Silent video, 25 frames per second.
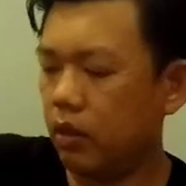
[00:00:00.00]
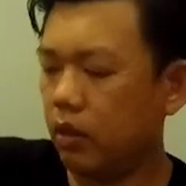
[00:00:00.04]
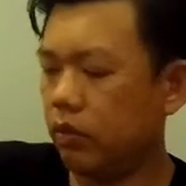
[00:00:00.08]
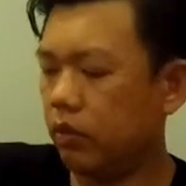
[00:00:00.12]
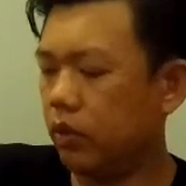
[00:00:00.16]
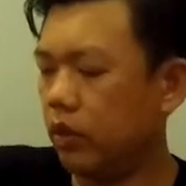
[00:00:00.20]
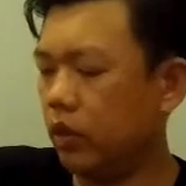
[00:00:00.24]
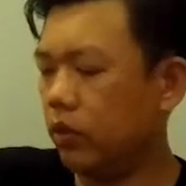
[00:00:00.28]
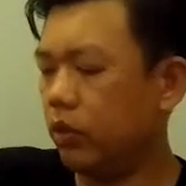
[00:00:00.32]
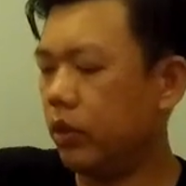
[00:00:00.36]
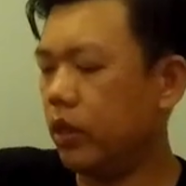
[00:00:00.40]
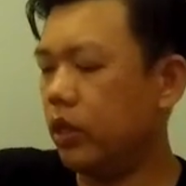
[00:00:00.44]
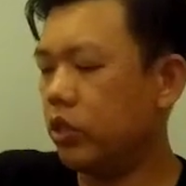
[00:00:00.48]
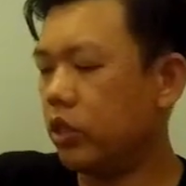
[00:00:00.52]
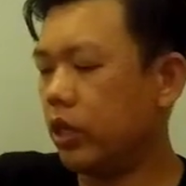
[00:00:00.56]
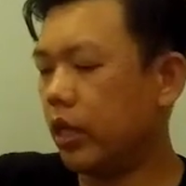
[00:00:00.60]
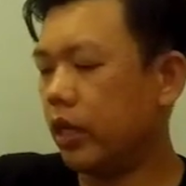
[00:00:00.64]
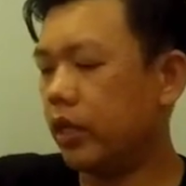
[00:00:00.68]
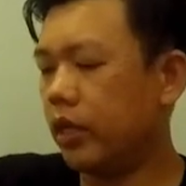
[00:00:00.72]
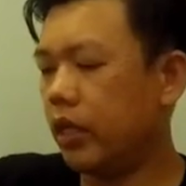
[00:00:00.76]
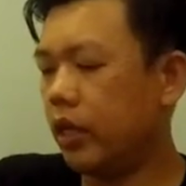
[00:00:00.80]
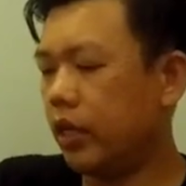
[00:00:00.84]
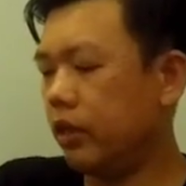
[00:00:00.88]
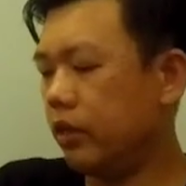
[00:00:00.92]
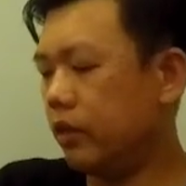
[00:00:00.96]
the rain
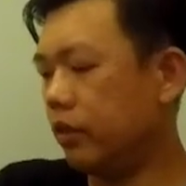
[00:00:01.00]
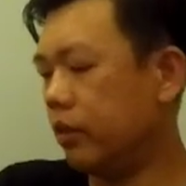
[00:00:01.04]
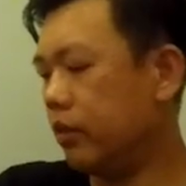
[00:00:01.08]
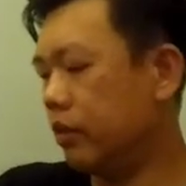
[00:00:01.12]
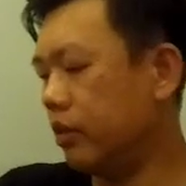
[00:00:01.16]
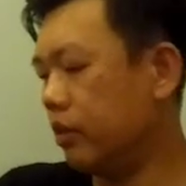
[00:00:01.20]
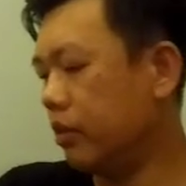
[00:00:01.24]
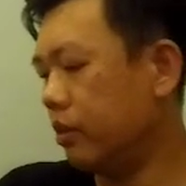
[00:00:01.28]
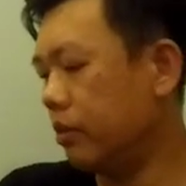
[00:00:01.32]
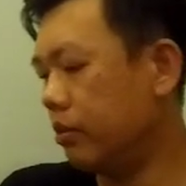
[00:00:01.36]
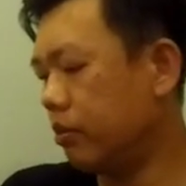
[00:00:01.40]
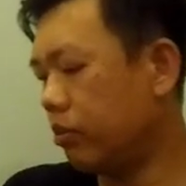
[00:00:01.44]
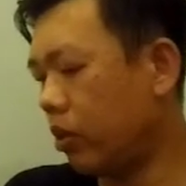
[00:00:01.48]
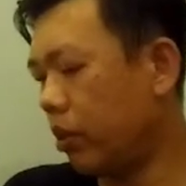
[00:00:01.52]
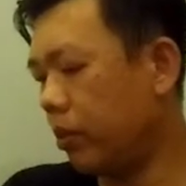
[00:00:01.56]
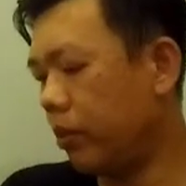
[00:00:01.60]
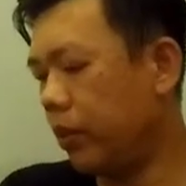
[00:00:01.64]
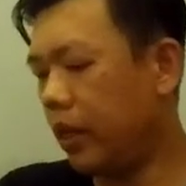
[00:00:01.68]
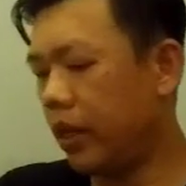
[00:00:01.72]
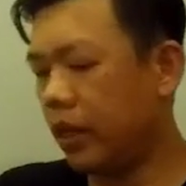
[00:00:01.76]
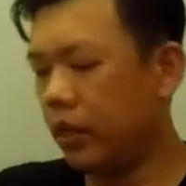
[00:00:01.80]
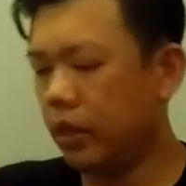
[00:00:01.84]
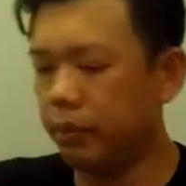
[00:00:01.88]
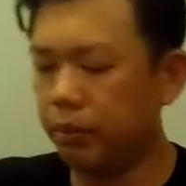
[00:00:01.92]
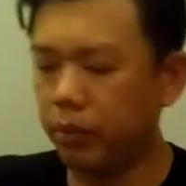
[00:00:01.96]
jacket
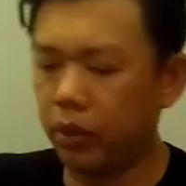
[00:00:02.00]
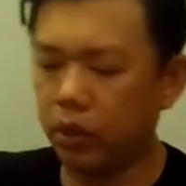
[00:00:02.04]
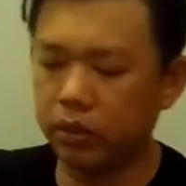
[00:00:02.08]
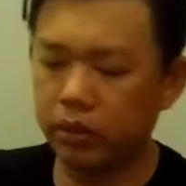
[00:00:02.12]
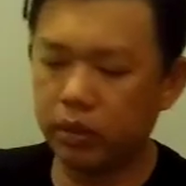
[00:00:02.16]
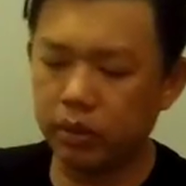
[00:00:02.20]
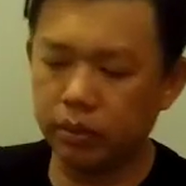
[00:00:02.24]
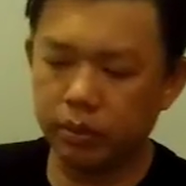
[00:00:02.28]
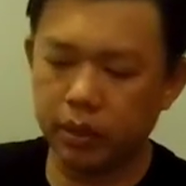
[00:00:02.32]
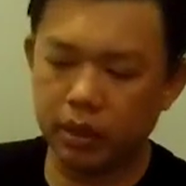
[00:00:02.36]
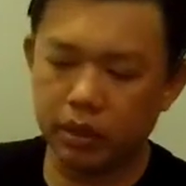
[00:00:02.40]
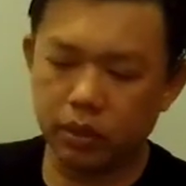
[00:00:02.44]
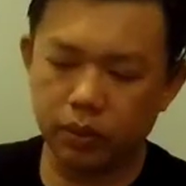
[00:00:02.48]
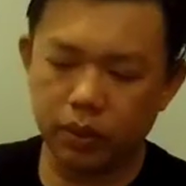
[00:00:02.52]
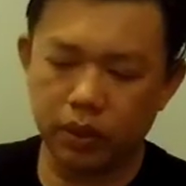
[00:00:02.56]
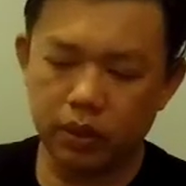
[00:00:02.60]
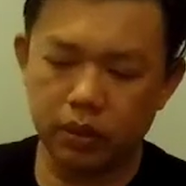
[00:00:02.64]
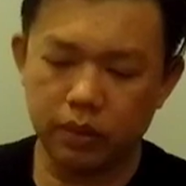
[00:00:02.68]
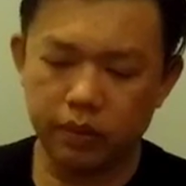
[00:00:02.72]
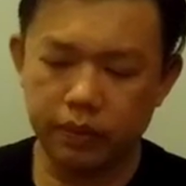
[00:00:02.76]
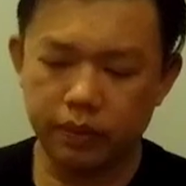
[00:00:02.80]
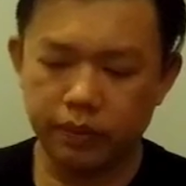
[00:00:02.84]
probably at the bottom as well,